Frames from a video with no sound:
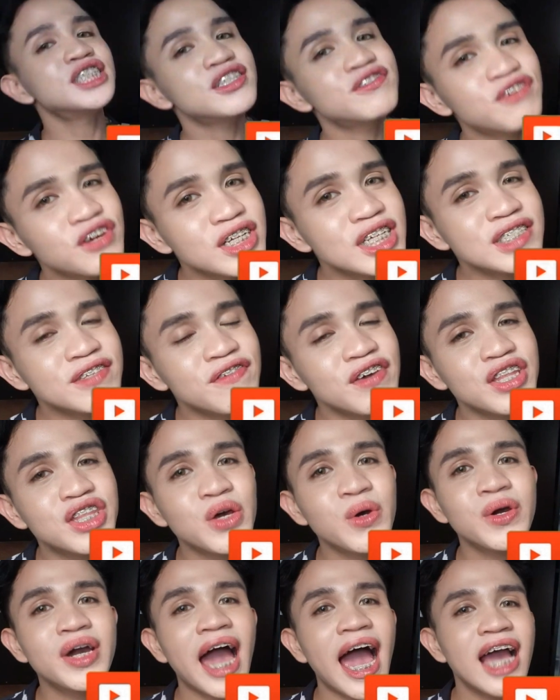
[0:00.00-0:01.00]
That's it for this
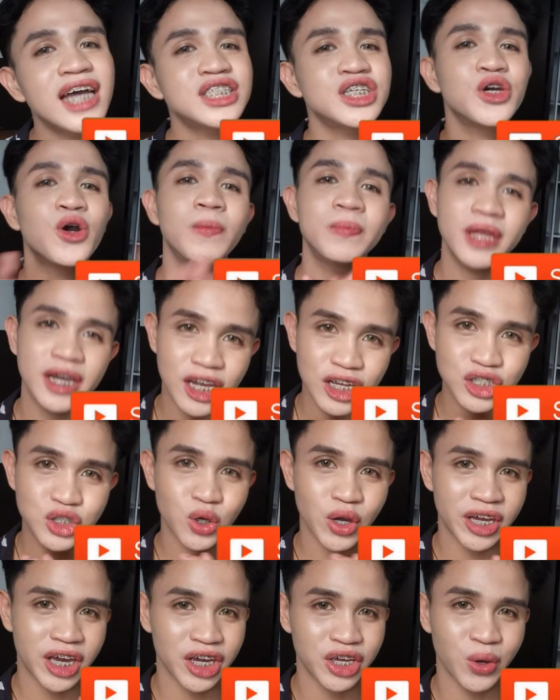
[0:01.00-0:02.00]
video, guys. I hope
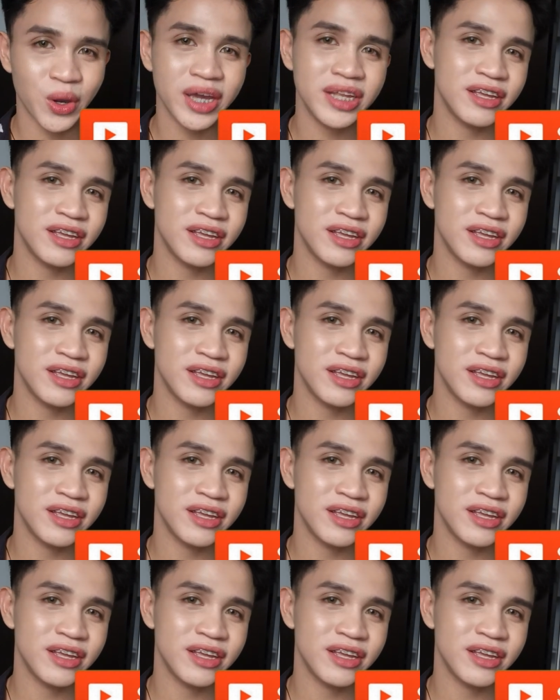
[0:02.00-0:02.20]
nag-enjoy kayo.